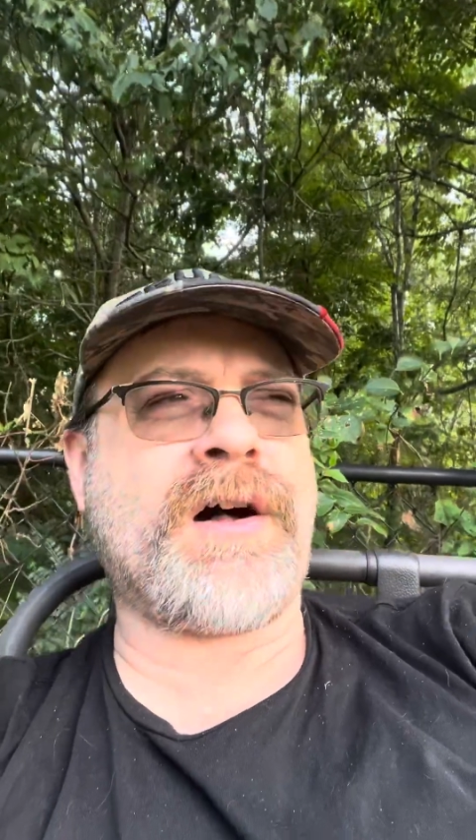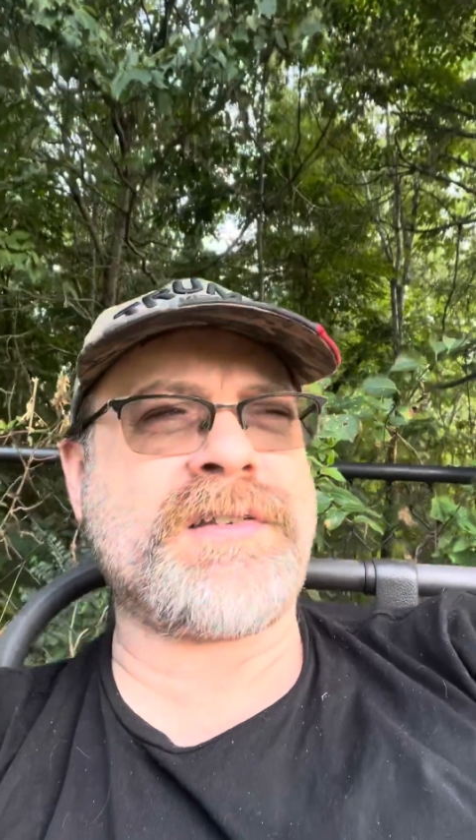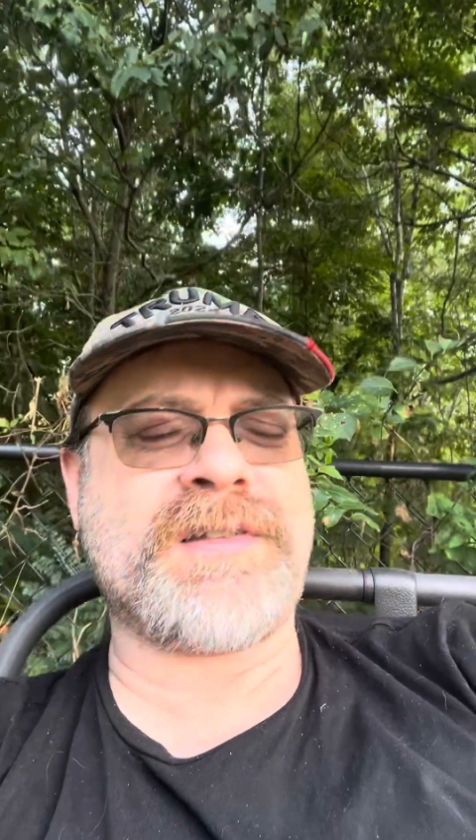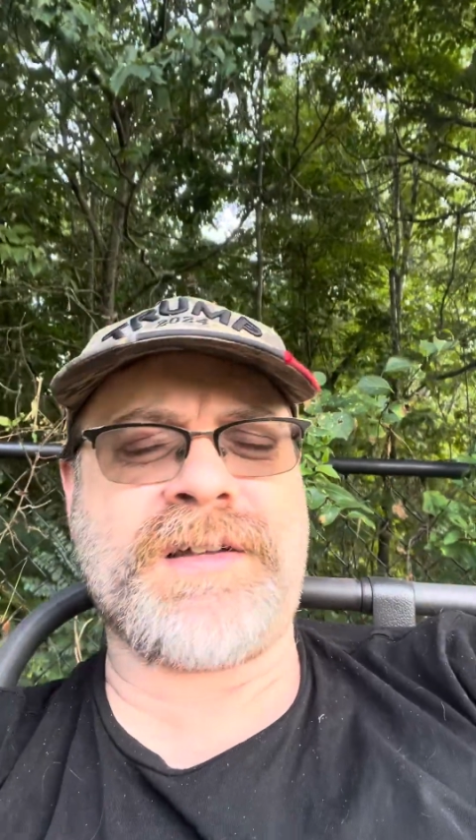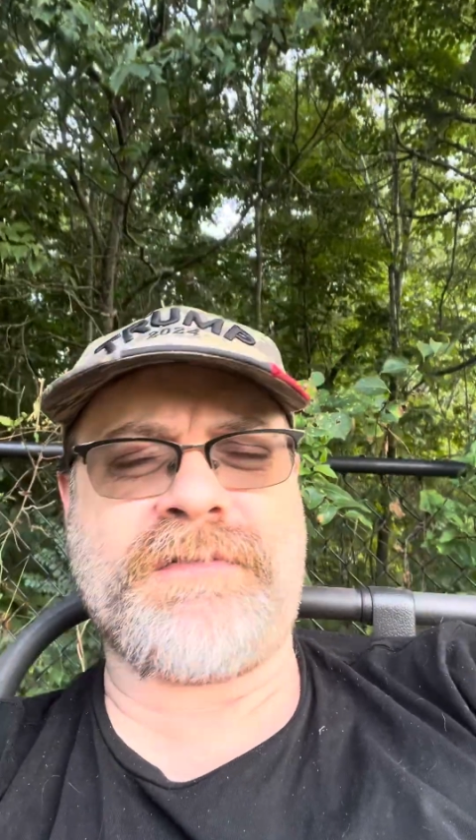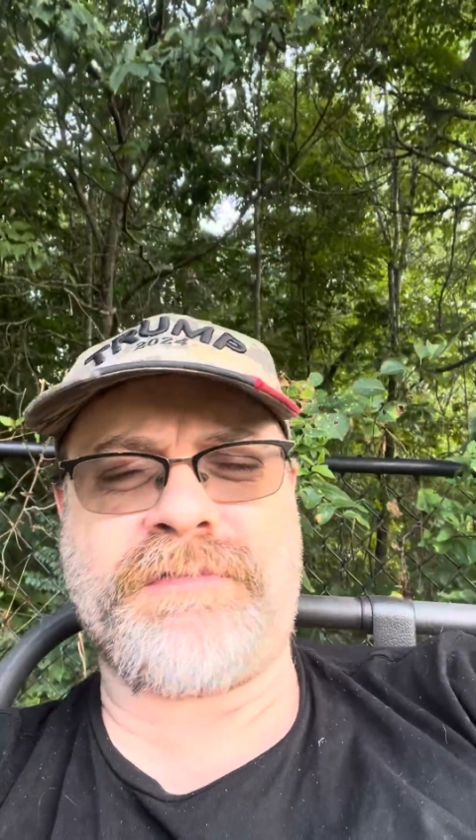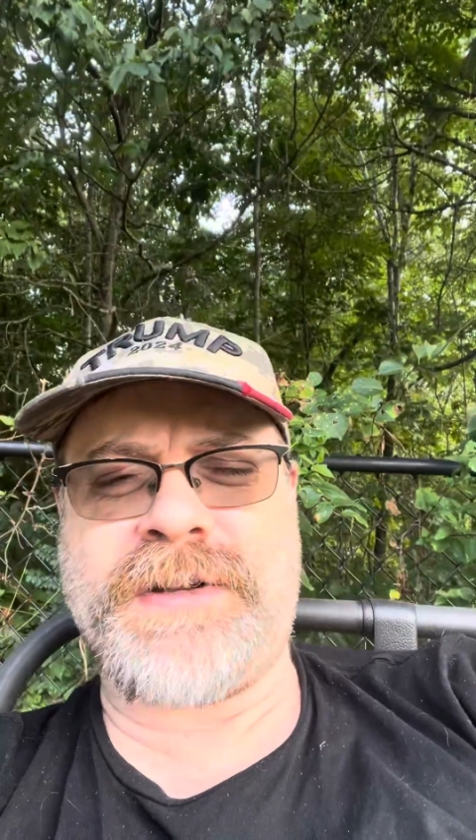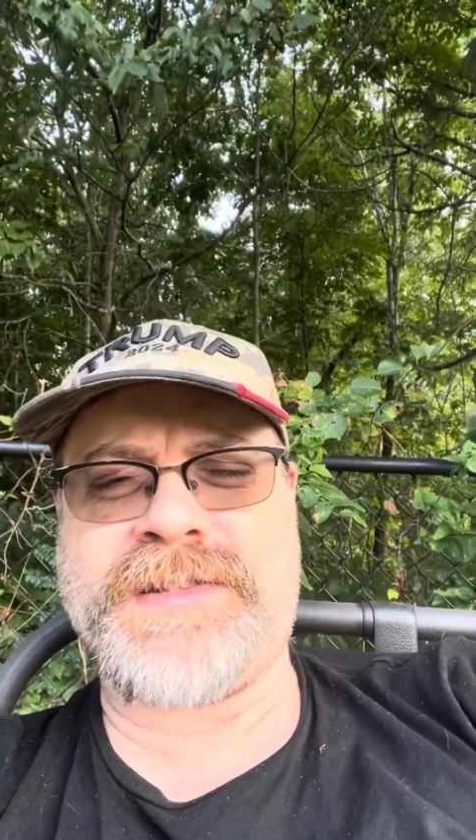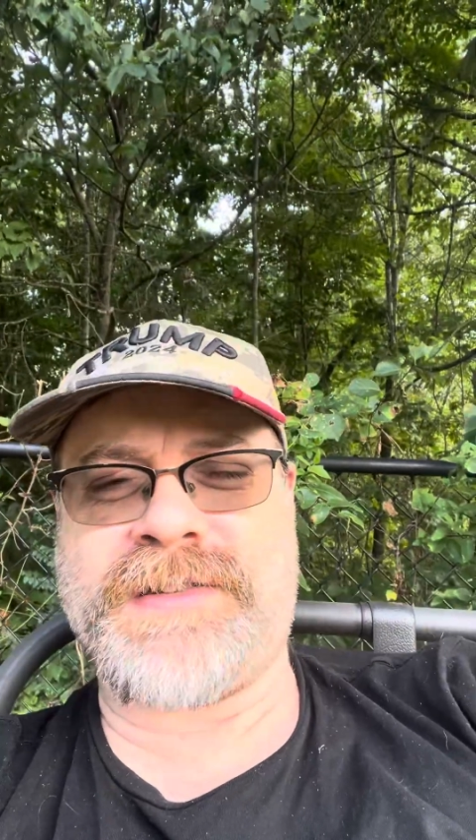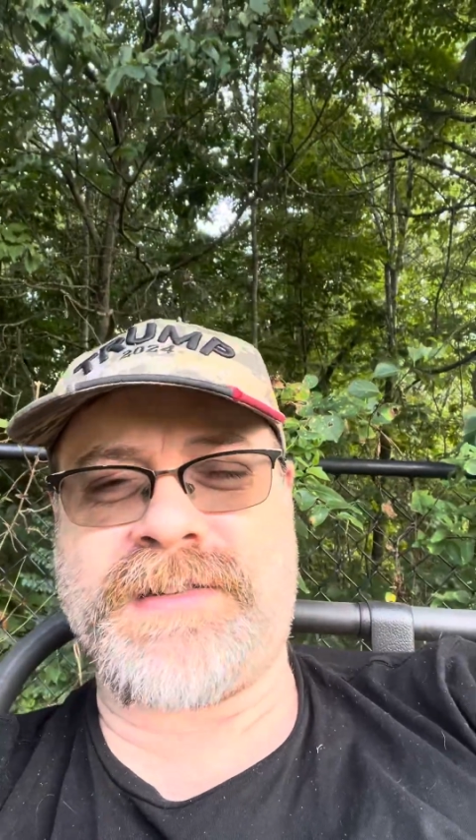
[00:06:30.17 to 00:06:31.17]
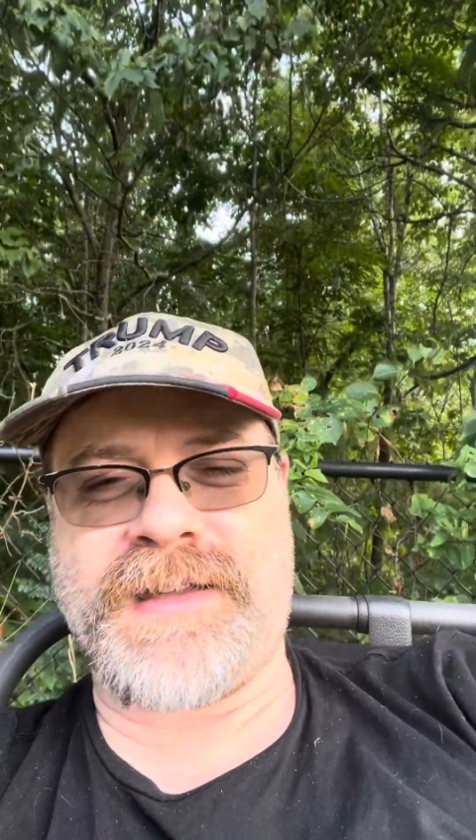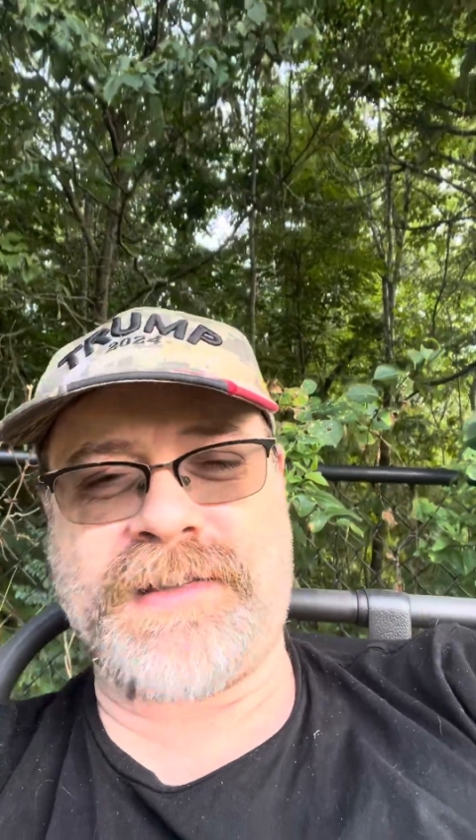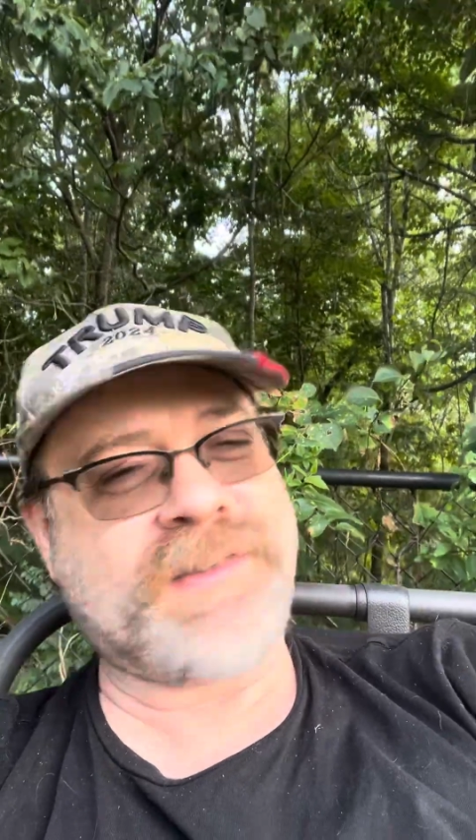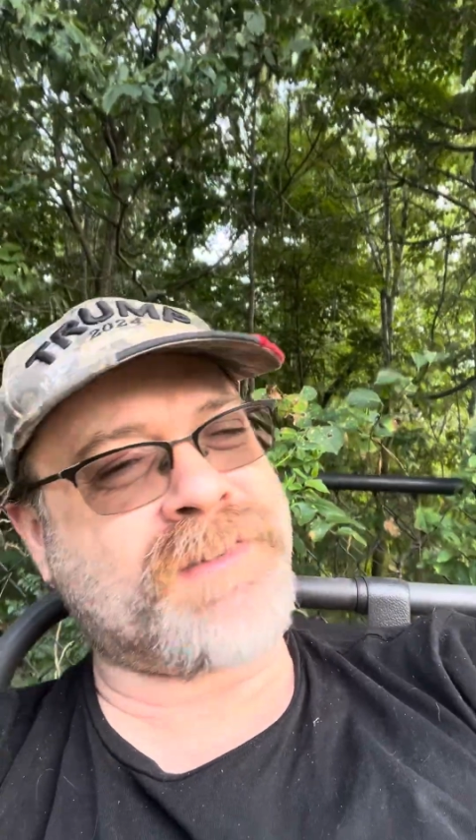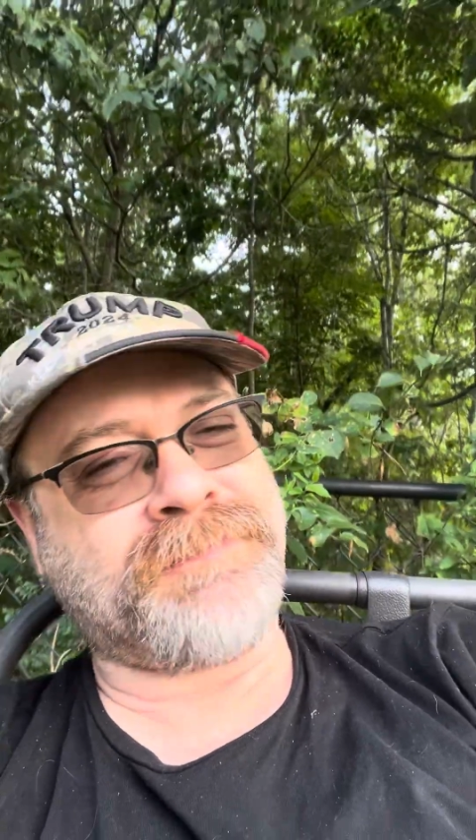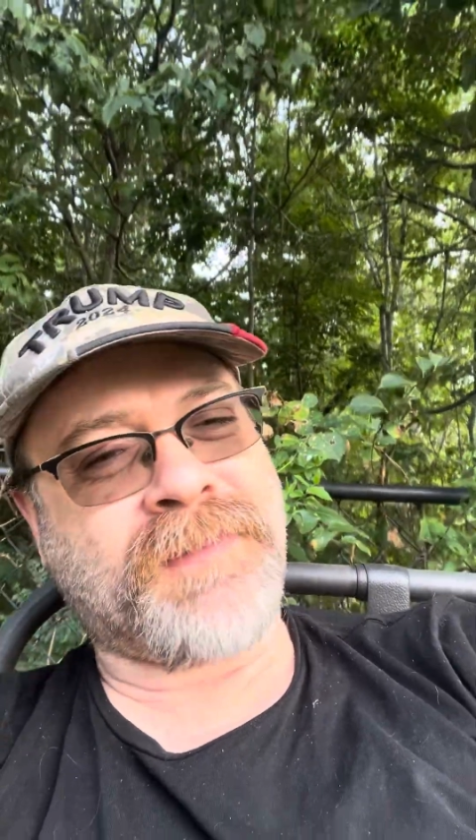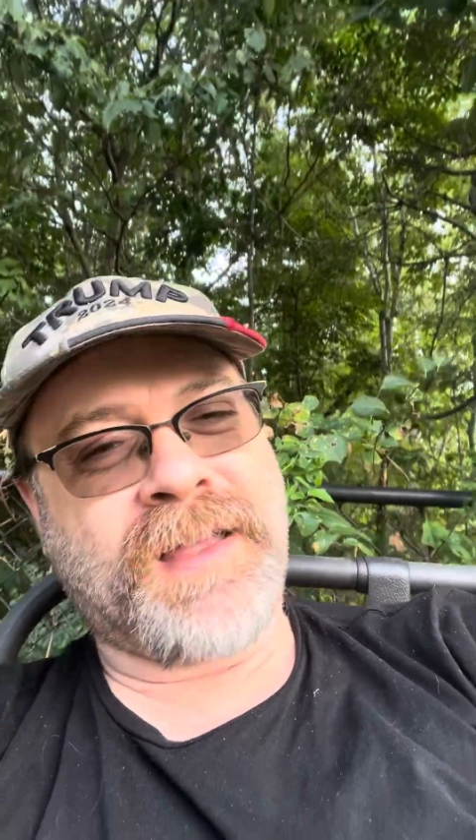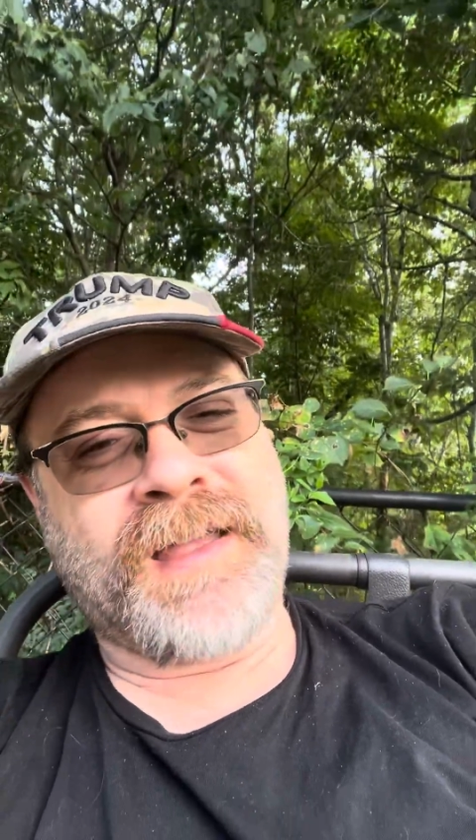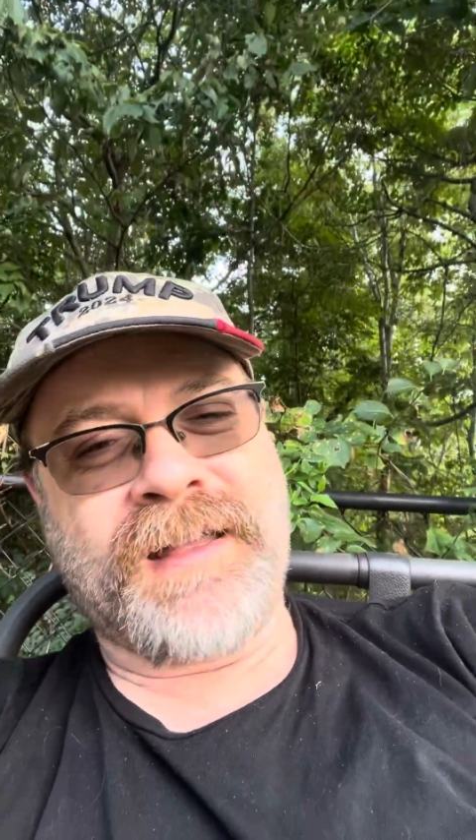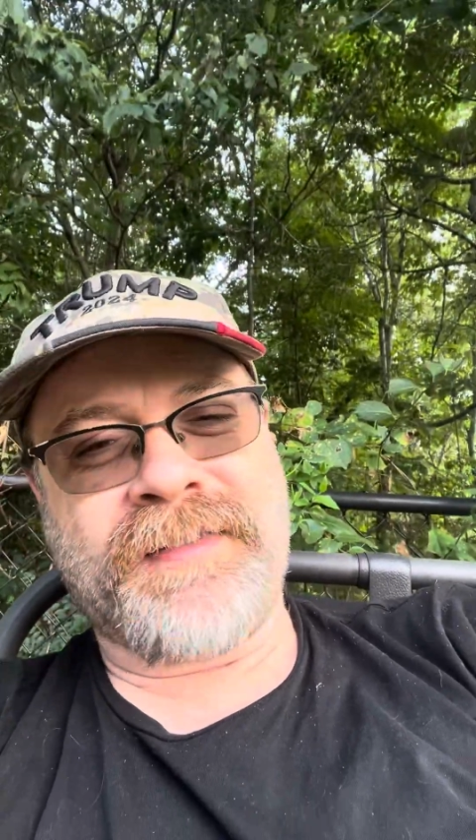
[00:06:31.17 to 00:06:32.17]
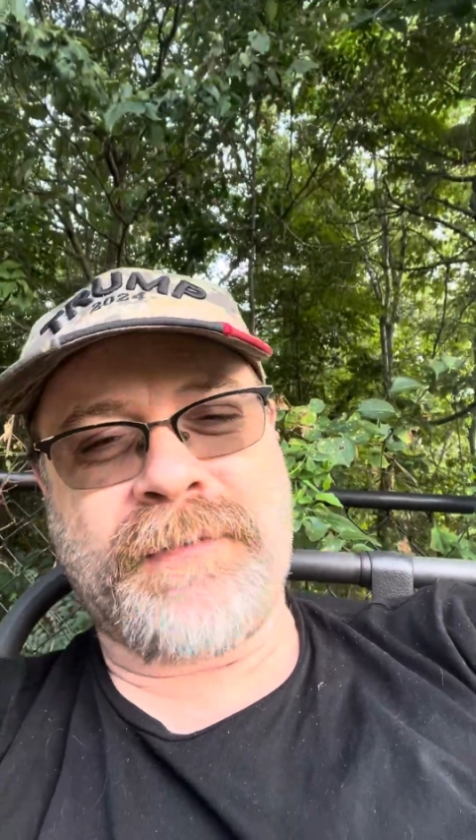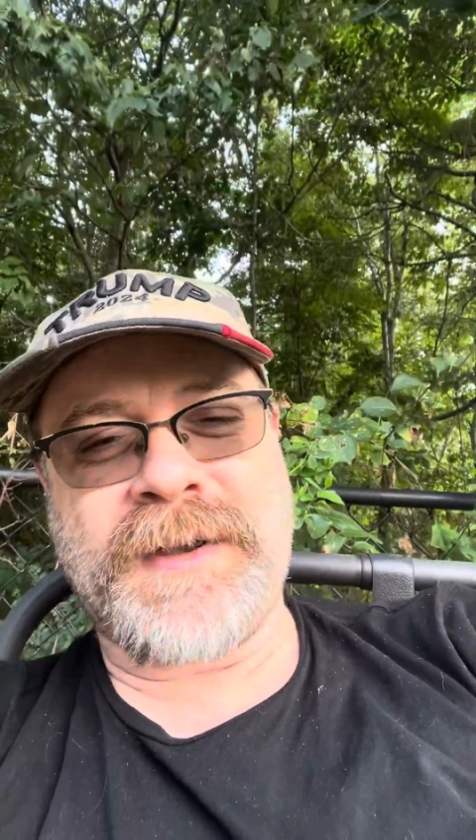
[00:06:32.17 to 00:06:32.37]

in recent days? Let